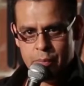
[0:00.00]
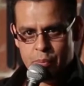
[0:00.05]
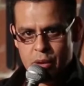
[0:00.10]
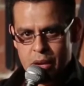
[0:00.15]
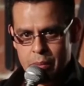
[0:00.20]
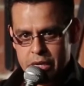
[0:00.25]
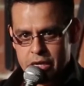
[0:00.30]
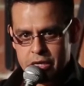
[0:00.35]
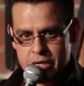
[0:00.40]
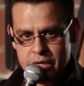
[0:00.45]
He
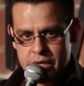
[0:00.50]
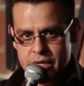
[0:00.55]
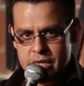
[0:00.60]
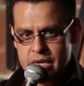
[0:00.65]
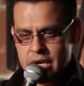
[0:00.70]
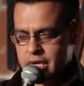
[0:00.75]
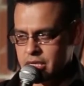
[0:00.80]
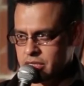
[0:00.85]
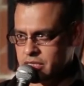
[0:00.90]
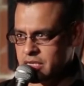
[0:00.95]
probably couldn't
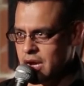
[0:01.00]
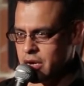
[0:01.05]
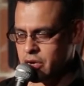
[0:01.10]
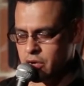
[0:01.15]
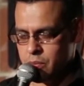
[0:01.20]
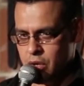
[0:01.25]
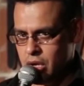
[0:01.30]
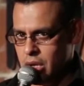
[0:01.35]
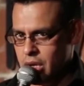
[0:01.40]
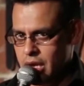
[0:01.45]
dunk a
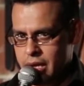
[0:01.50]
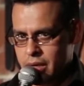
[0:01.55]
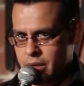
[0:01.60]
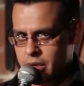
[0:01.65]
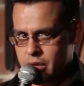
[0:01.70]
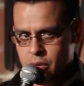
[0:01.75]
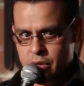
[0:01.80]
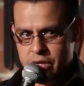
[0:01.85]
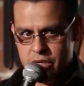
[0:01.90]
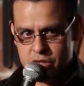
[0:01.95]
soccer ball. I
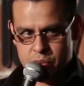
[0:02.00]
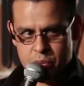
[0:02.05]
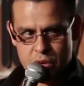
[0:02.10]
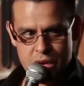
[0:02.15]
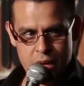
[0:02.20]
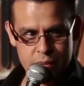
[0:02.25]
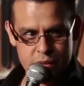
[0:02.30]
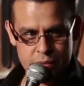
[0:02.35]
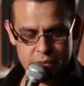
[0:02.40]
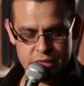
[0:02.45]
don't know what his
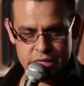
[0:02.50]
problem